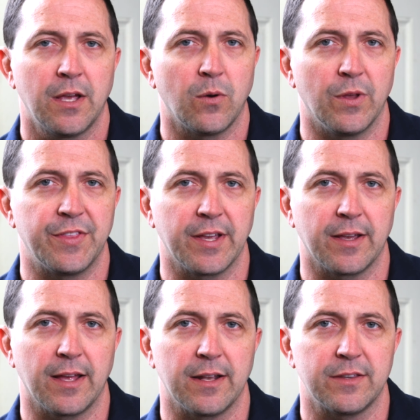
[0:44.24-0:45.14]
One
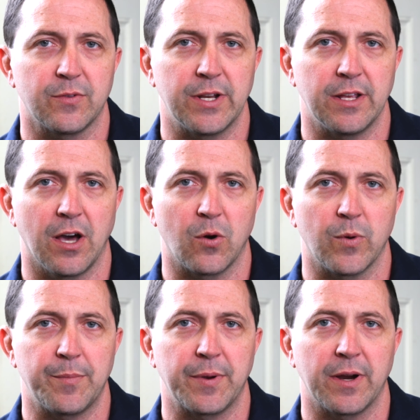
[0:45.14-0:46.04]
thing at 3D
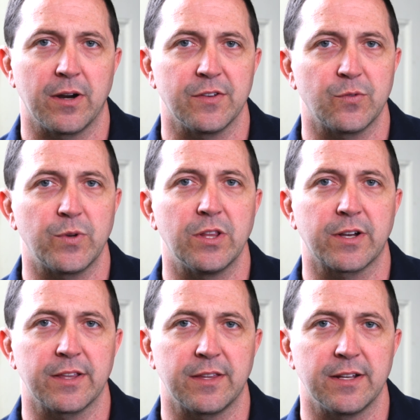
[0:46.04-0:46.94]
Auto Repair is we
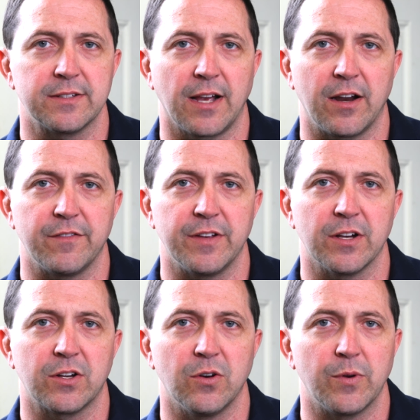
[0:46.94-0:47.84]
look at the entire
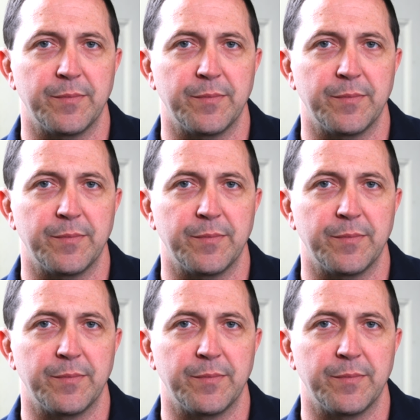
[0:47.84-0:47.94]
vehicle.